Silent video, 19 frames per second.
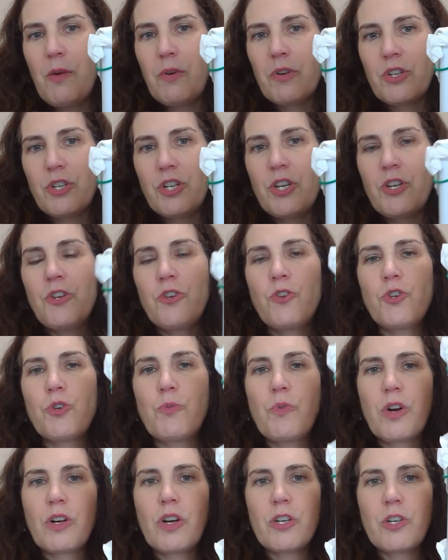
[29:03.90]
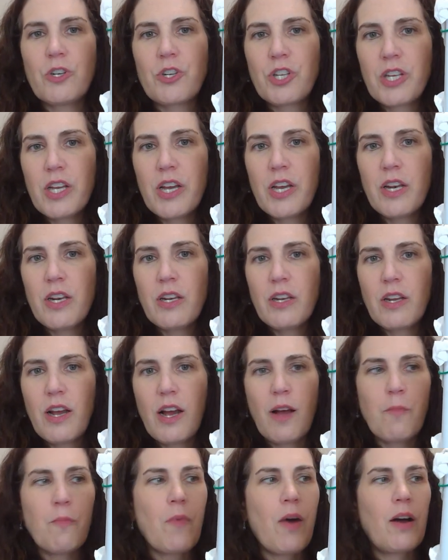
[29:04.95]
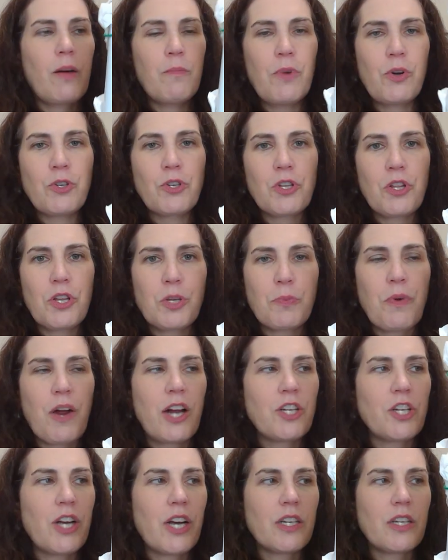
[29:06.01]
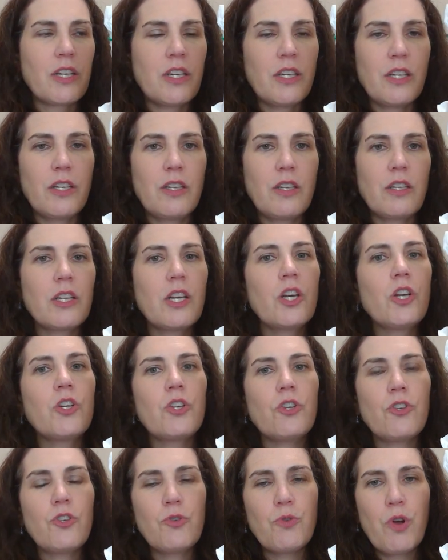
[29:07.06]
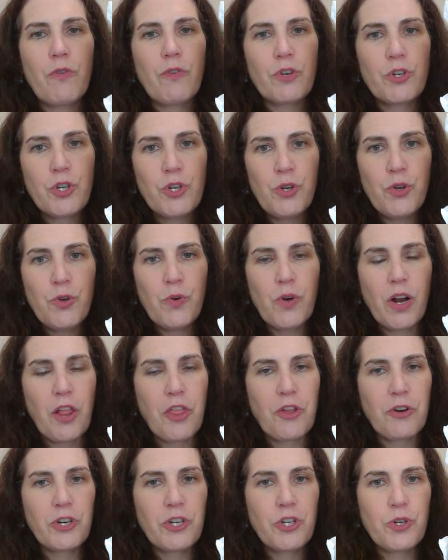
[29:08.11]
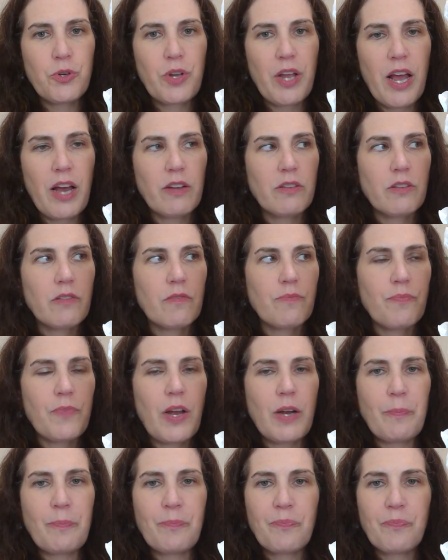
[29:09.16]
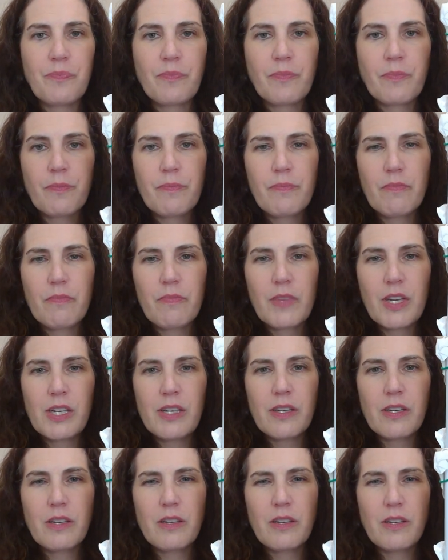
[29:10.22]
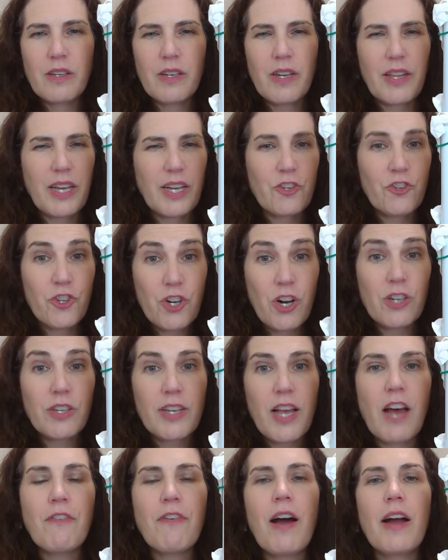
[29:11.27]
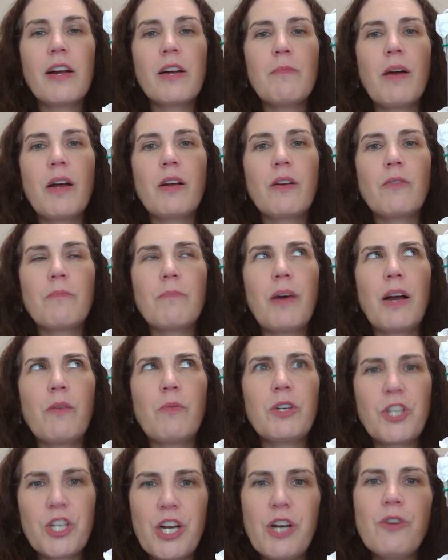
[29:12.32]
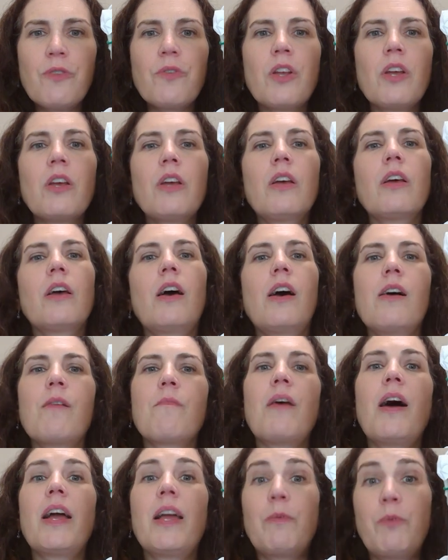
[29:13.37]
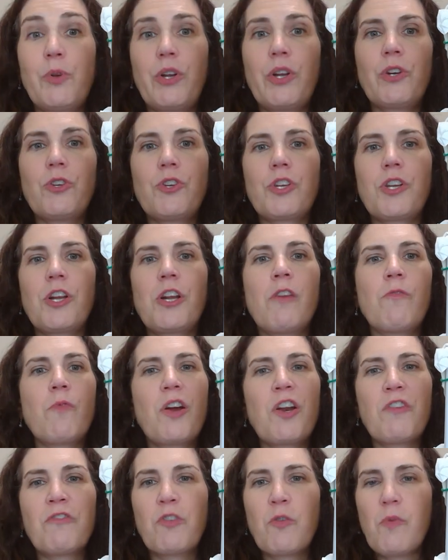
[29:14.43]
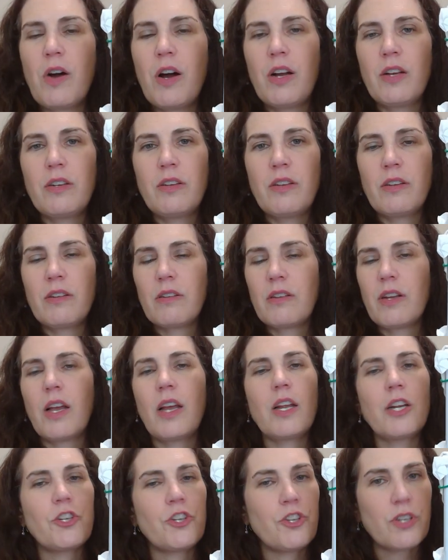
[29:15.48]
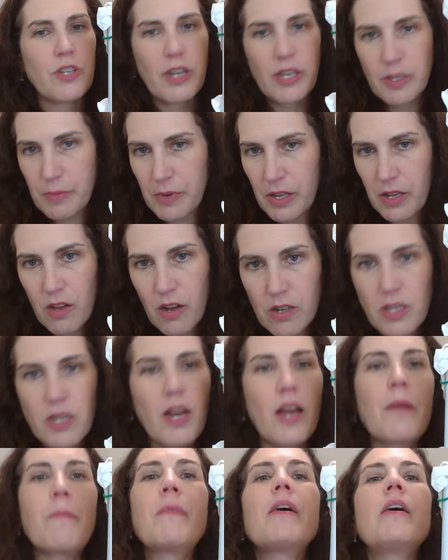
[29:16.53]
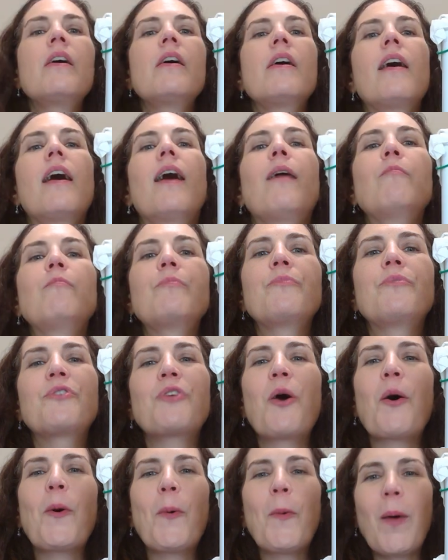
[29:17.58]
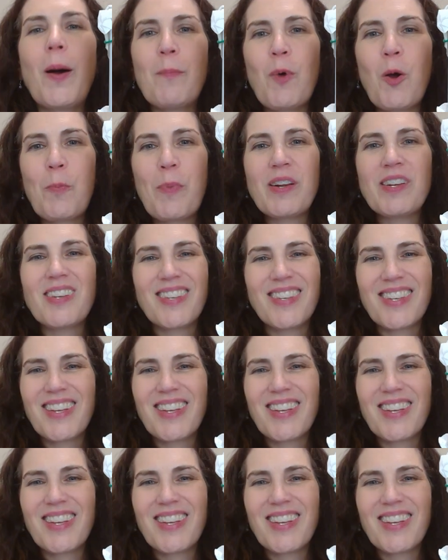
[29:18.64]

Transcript: will continue to work on her skin while most of this project is 2/2 on a 32 count, I think it's Star Sapphire by Wichelt. I am doing her skin at 1/1, and it just takes me a long time. So I'm hoping